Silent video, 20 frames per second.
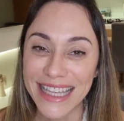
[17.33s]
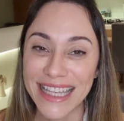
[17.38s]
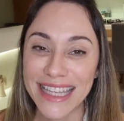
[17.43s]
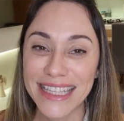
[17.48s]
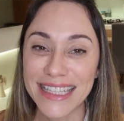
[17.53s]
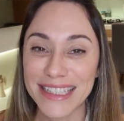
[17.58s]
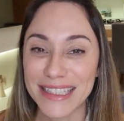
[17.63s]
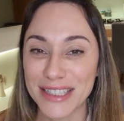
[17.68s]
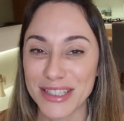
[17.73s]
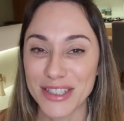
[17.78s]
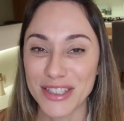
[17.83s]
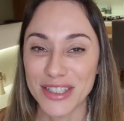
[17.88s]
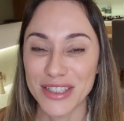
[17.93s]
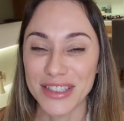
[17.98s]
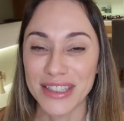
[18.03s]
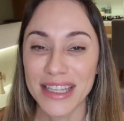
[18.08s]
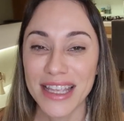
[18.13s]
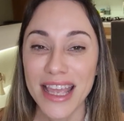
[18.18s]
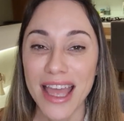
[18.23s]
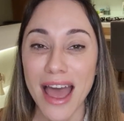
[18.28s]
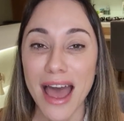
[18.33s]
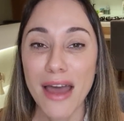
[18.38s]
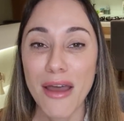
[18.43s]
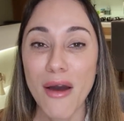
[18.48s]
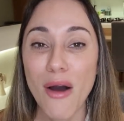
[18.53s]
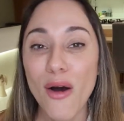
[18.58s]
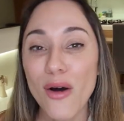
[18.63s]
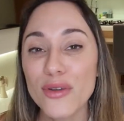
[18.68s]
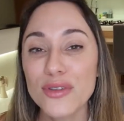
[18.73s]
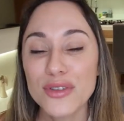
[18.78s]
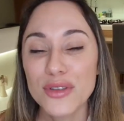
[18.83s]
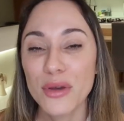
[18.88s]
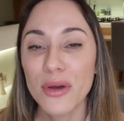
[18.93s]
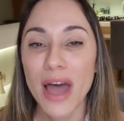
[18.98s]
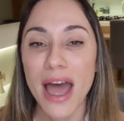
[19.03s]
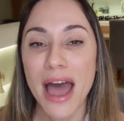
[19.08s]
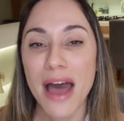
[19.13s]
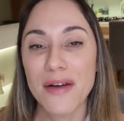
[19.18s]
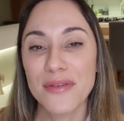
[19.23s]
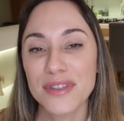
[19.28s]
In addition, I also
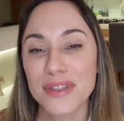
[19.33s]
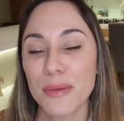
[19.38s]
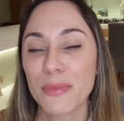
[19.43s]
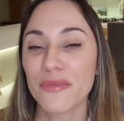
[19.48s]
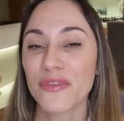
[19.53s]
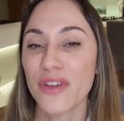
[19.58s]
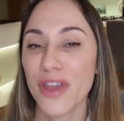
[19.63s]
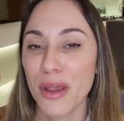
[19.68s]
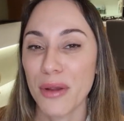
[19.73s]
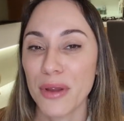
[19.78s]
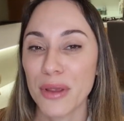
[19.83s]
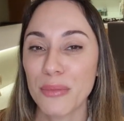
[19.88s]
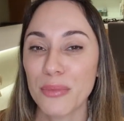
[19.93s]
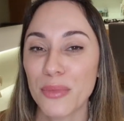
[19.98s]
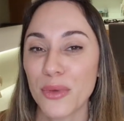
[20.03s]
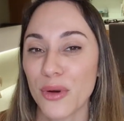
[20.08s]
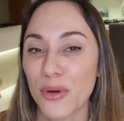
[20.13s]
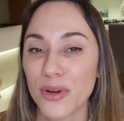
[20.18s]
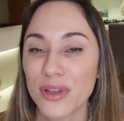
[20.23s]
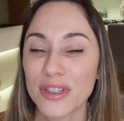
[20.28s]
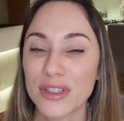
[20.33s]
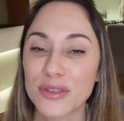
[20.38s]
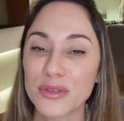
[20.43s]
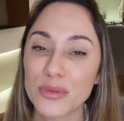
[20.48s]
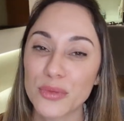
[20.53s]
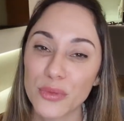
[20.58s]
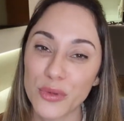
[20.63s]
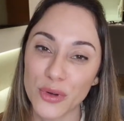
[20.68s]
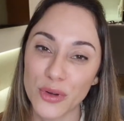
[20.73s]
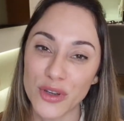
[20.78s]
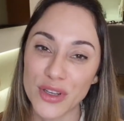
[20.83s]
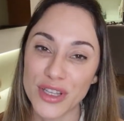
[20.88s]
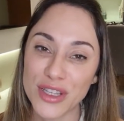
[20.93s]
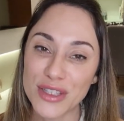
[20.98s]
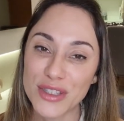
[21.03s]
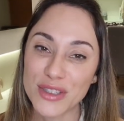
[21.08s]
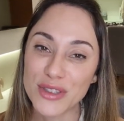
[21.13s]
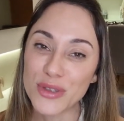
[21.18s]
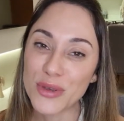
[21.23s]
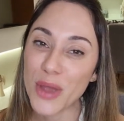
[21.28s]
have some very important
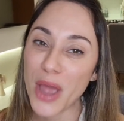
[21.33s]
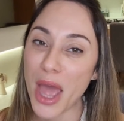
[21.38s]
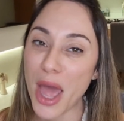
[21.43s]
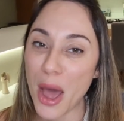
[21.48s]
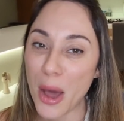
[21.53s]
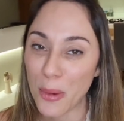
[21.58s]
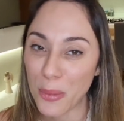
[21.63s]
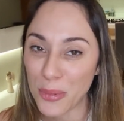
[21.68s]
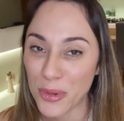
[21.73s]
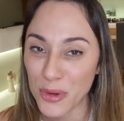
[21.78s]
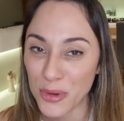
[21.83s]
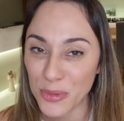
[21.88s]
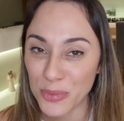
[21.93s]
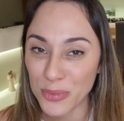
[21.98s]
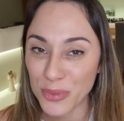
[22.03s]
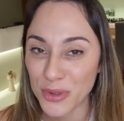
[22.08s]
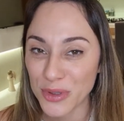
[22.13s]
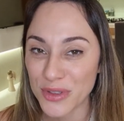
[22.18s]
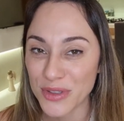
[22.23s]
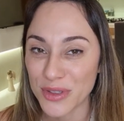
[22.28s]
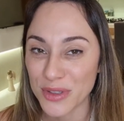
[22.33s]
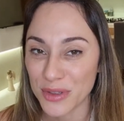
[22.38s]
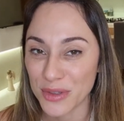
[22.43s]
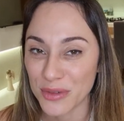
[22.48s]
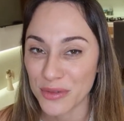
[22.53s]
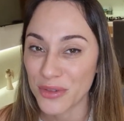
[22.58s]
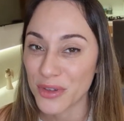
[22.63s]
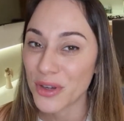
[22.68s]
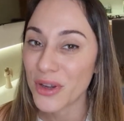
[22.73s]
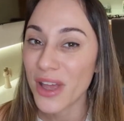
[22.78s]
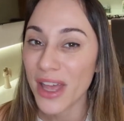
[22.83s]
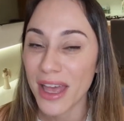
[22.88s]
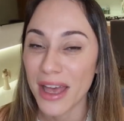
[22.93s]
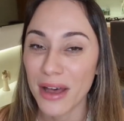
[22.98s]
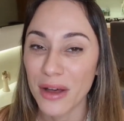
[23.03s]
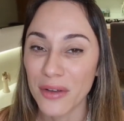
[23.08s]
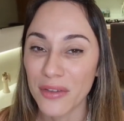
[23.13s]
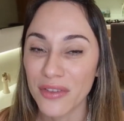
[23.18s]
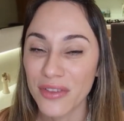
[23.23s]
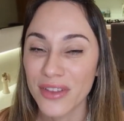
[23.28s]
warnings to help you preserve your
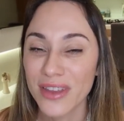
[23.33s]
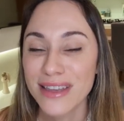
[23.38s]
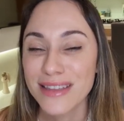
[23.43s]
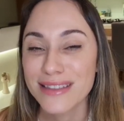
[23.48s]
health.